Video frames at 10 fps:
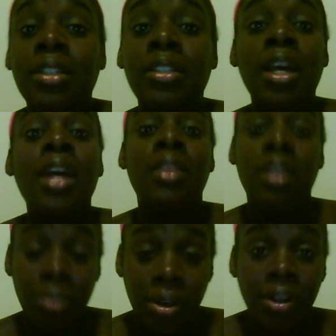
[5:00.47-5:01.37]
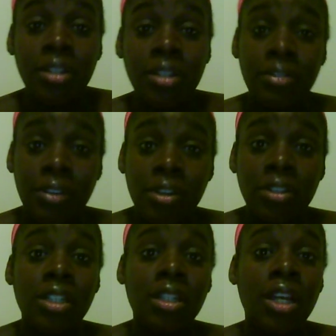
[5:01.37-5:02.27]
is the American
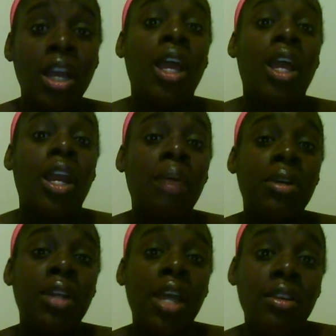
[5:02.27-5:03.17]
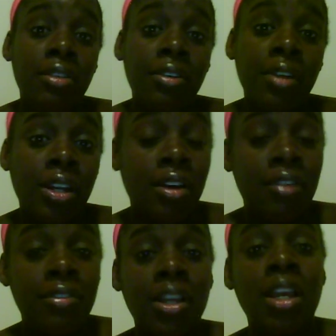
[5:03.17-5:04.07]
Dysfunction, and I'm a native
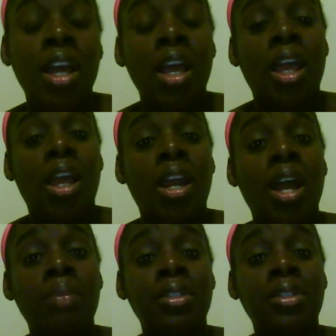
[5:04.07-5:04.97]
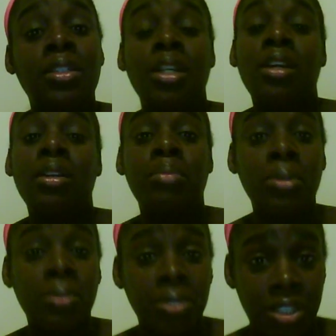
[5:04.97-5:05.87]
Philadelphian, and I'm sick of the
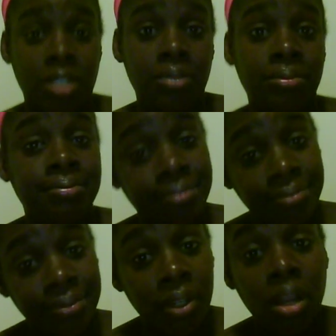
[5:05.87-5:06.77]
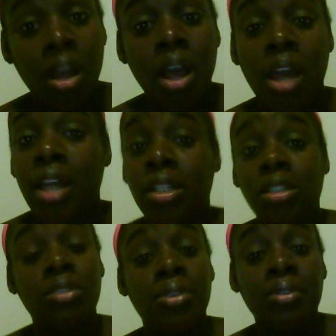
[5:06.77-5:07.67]
bullshit. And that's
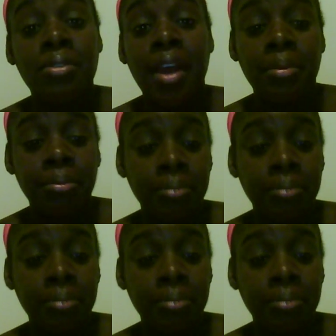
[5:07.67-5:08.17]
just real rap.